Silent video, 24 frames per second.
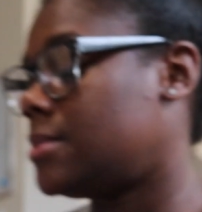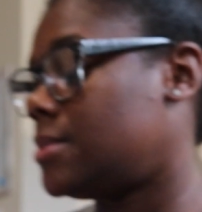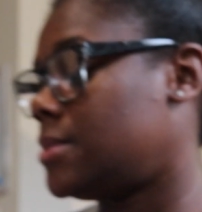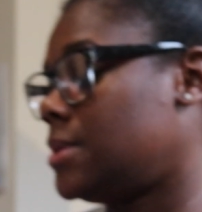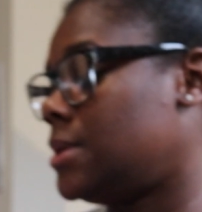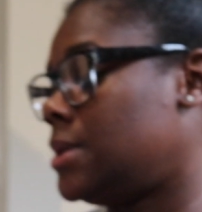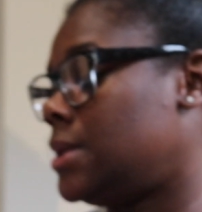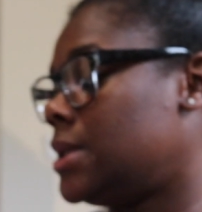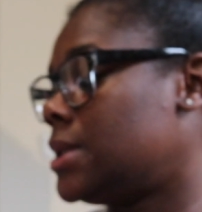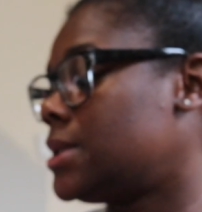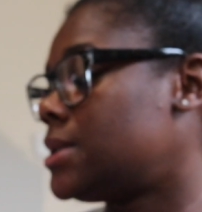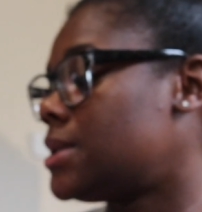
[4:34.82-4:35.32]

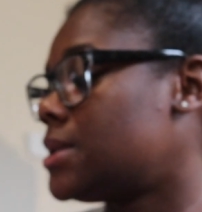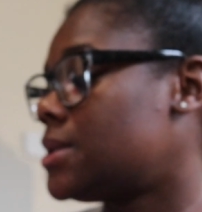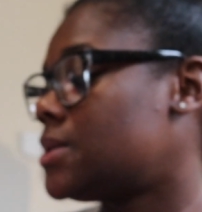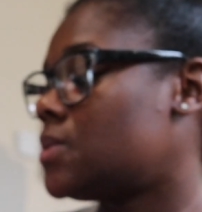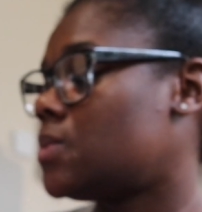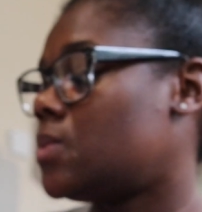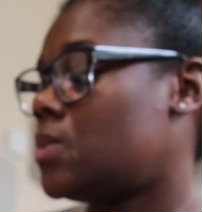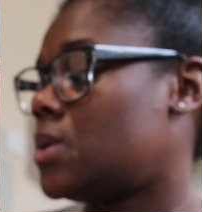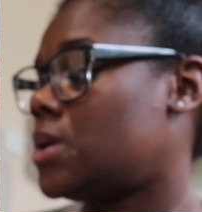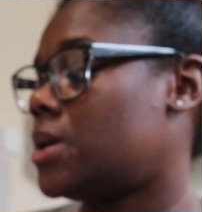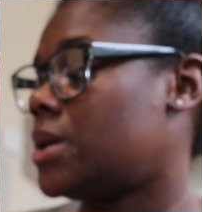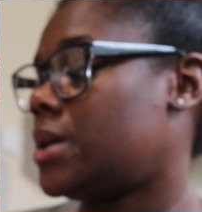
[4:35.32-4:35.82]
This is
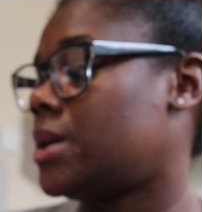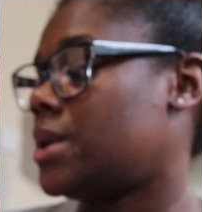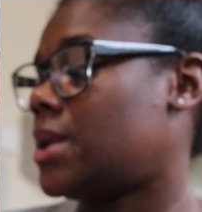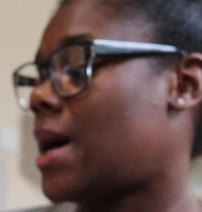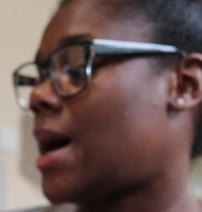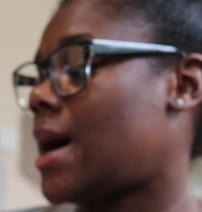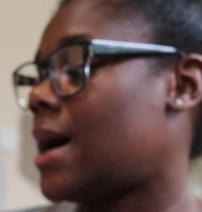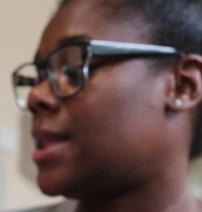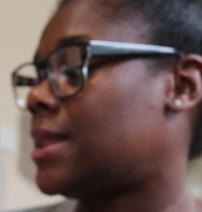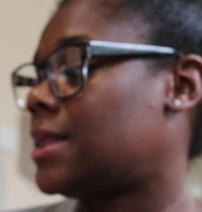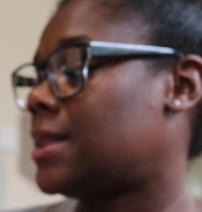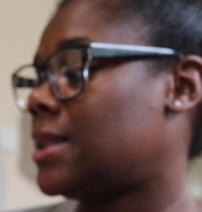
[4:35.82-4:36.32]
what
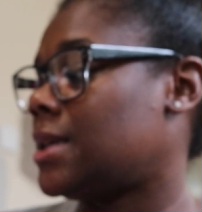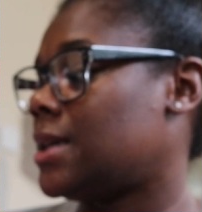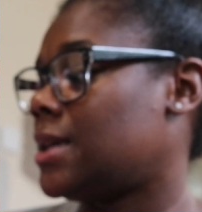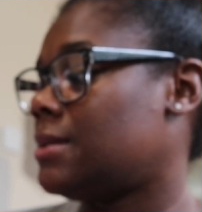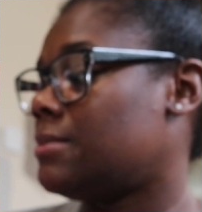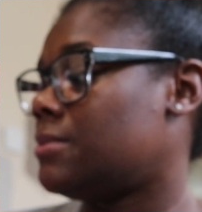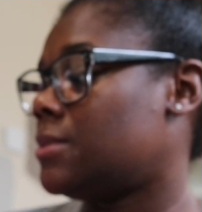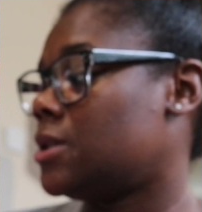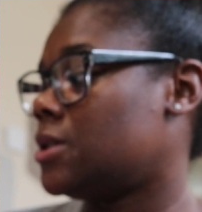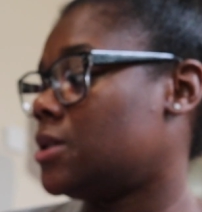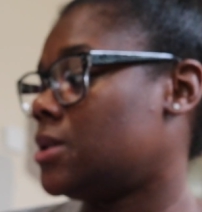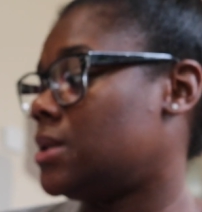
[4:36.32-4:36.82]
I
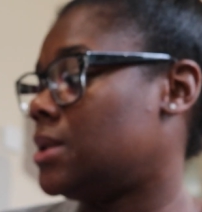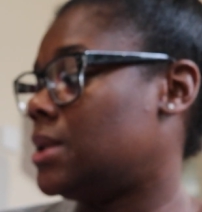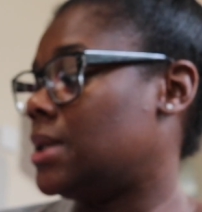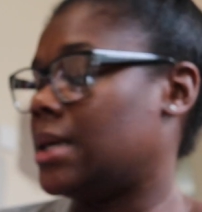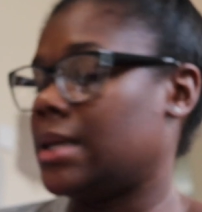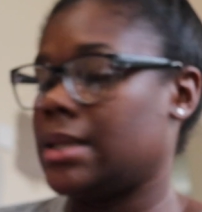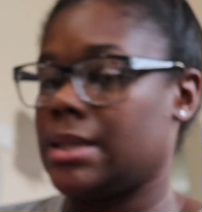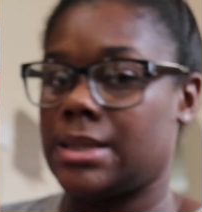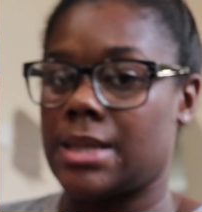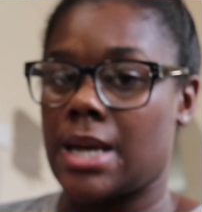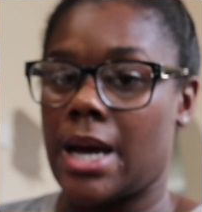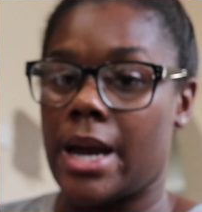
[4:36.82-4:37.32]
themed the
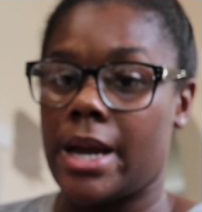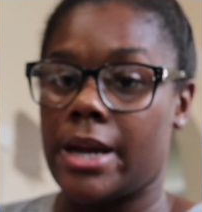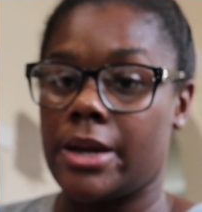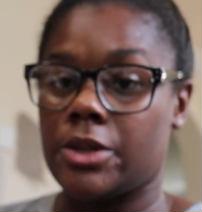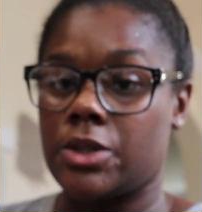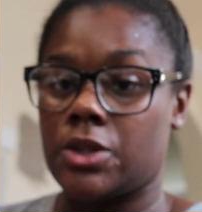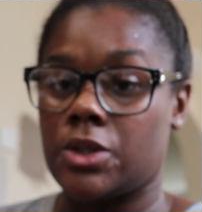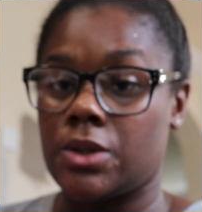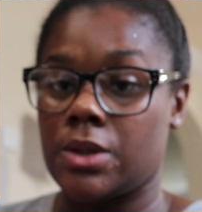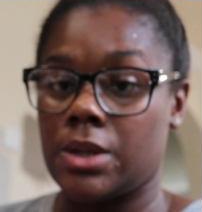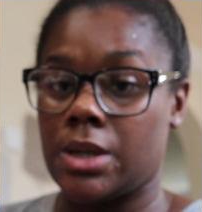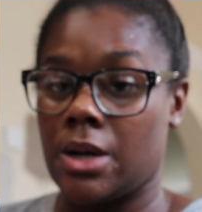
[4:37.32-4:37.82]
entire
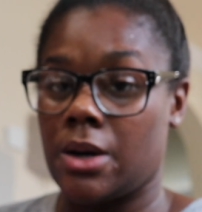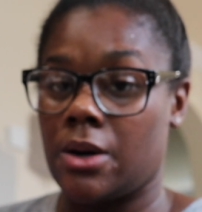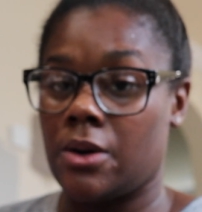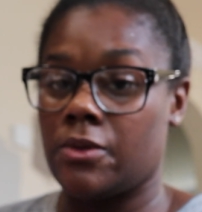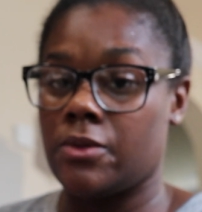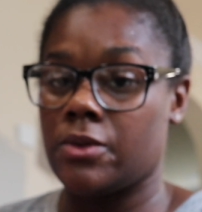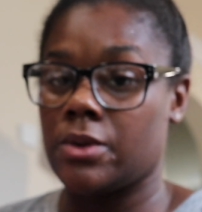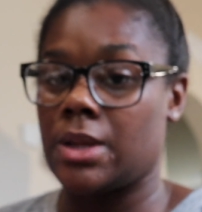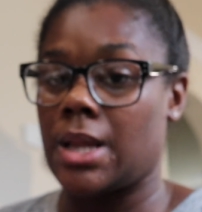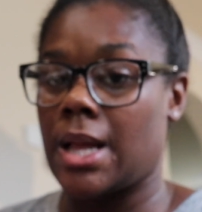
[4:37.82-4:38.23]
tree over.